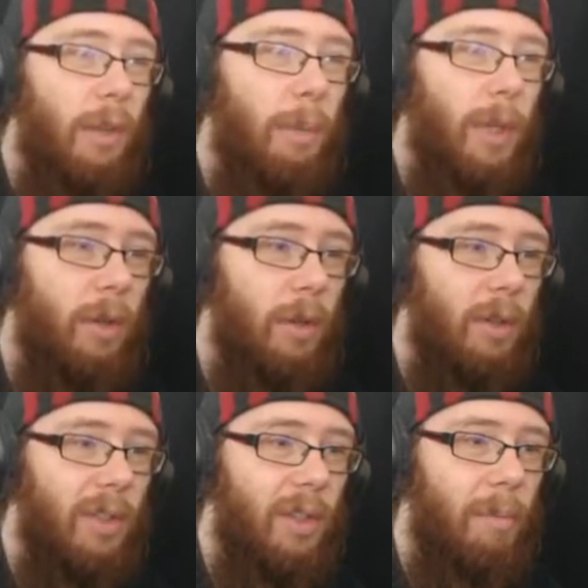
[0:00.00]
because
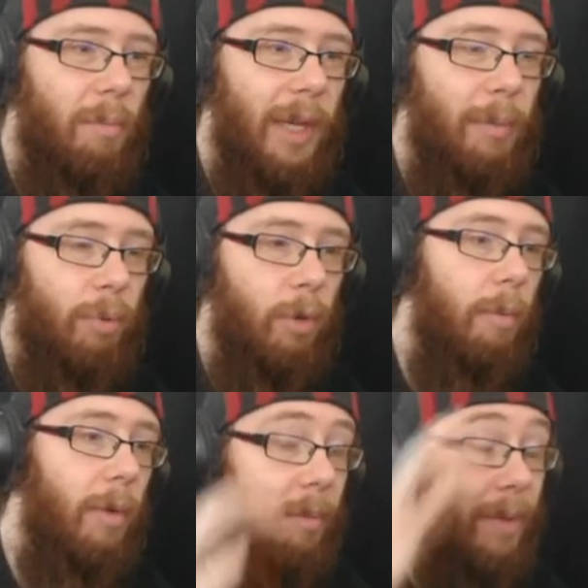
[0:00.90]
the main
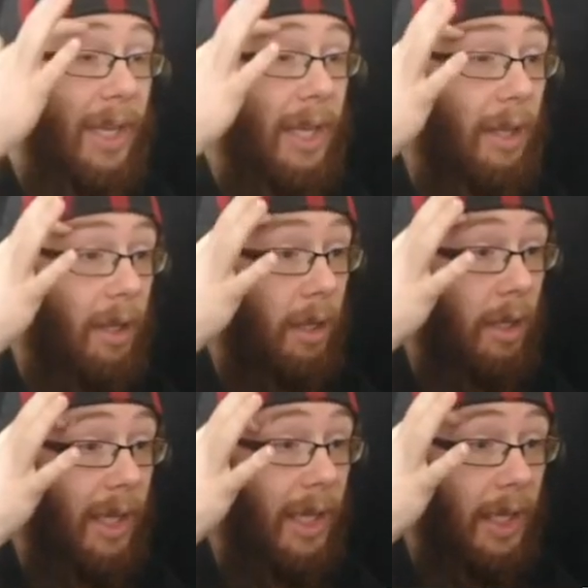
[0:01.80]
problem
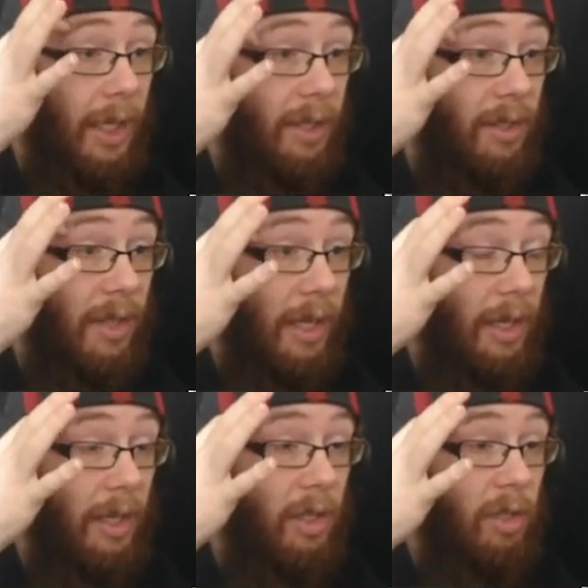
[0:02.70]
is that I
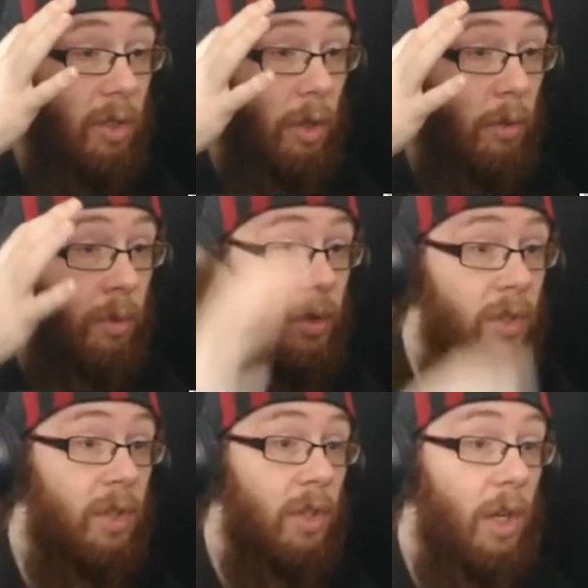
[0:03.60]

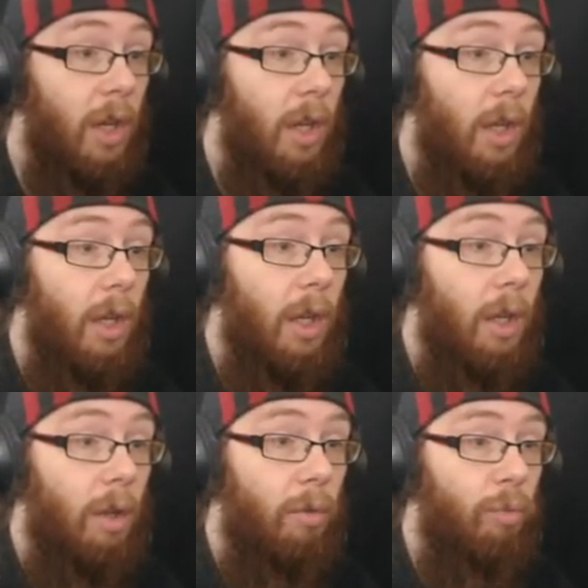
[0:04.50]
don't
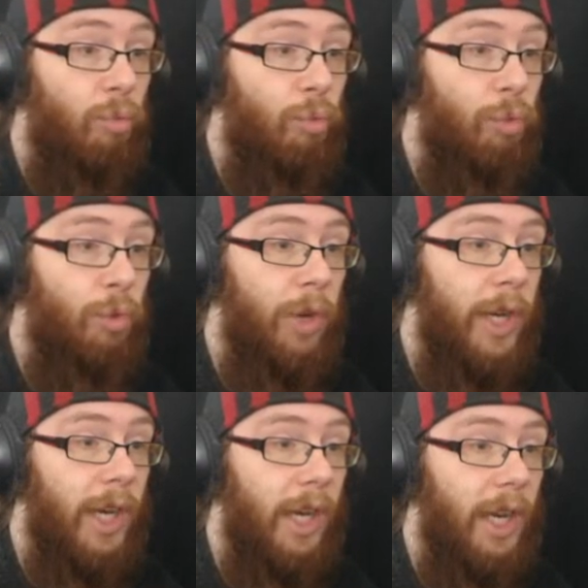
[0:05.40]

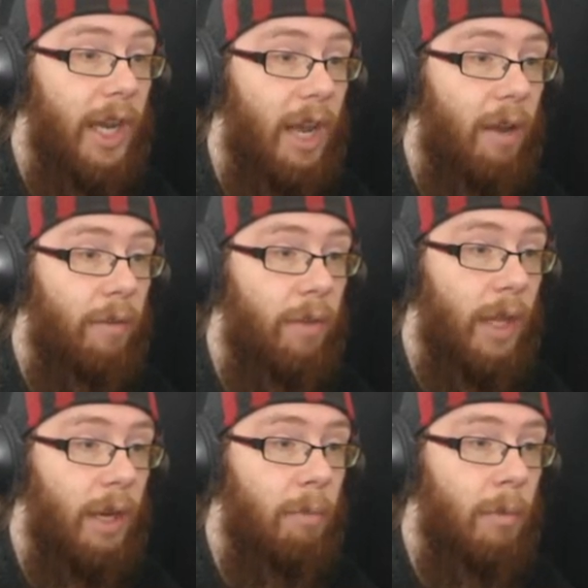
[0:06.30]
really have
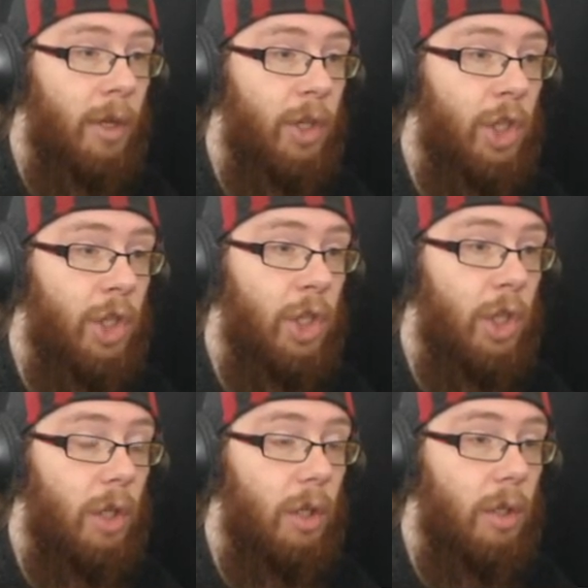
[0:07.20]
that much
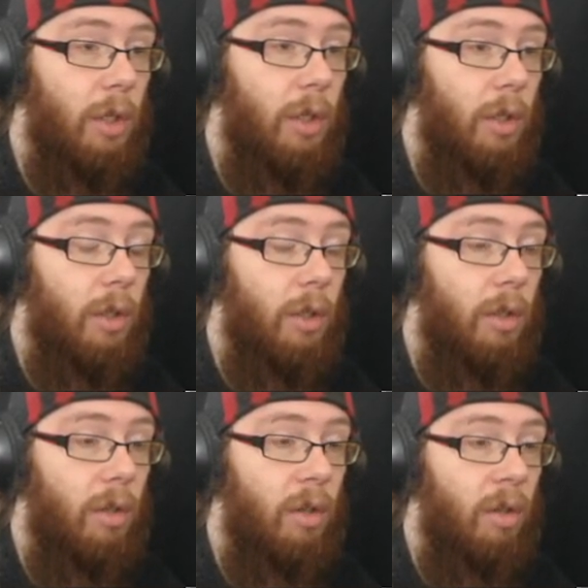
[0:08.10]

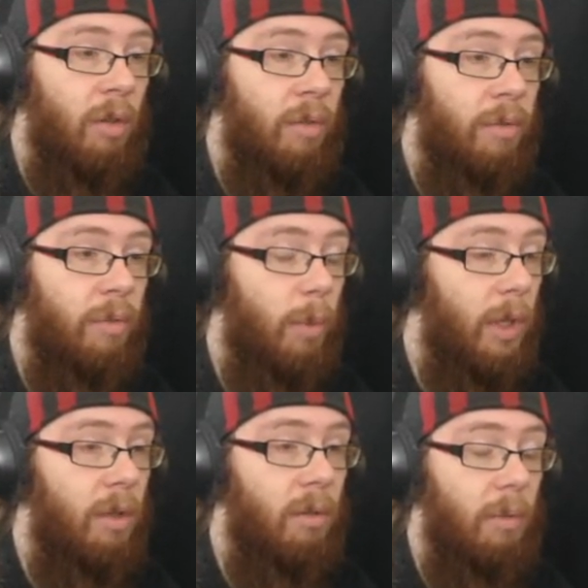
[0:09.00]
of,
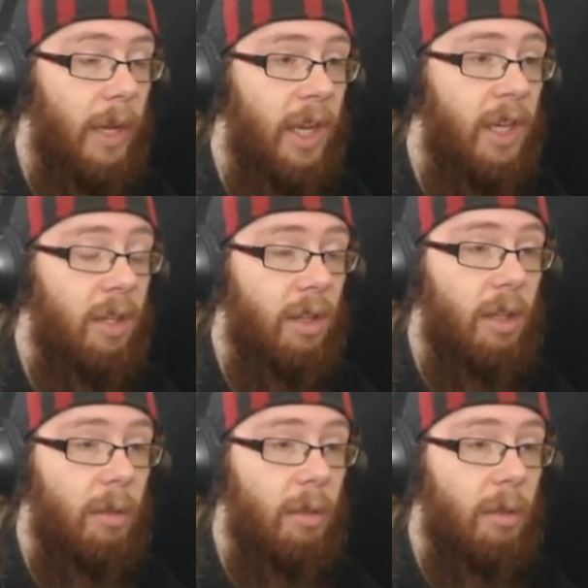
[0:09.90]
well, anything,